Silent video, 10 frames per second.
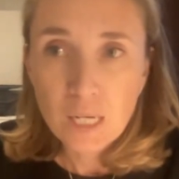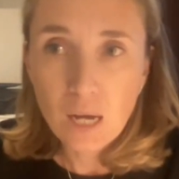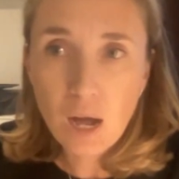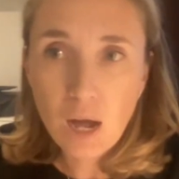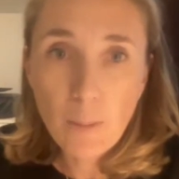
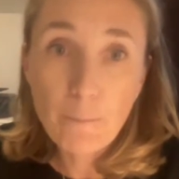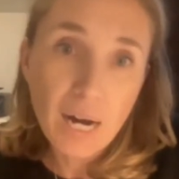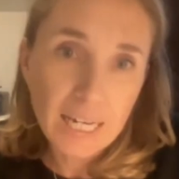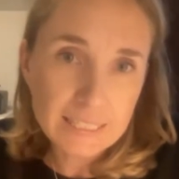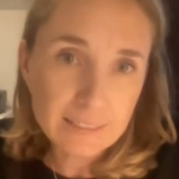
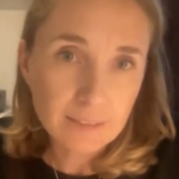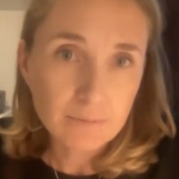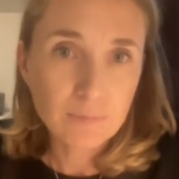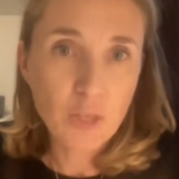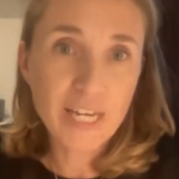but
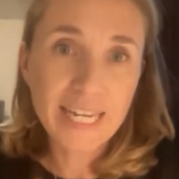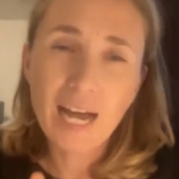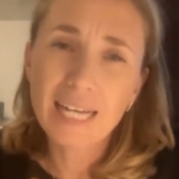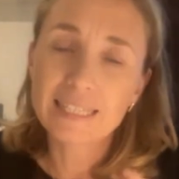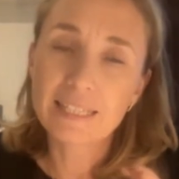they
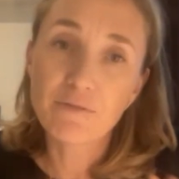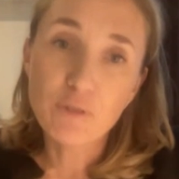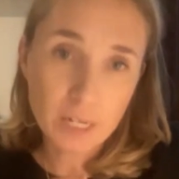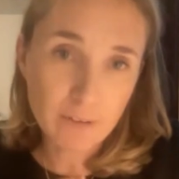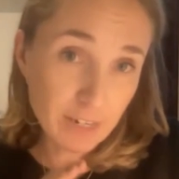are at
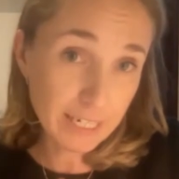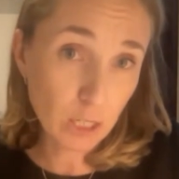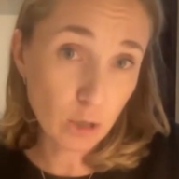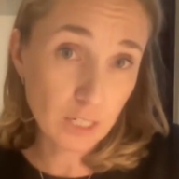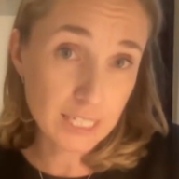the very
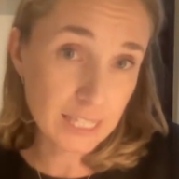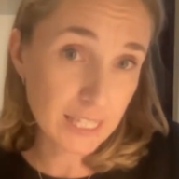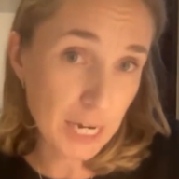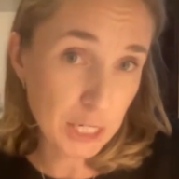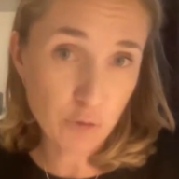early
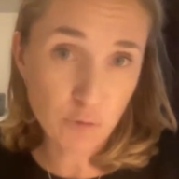stage.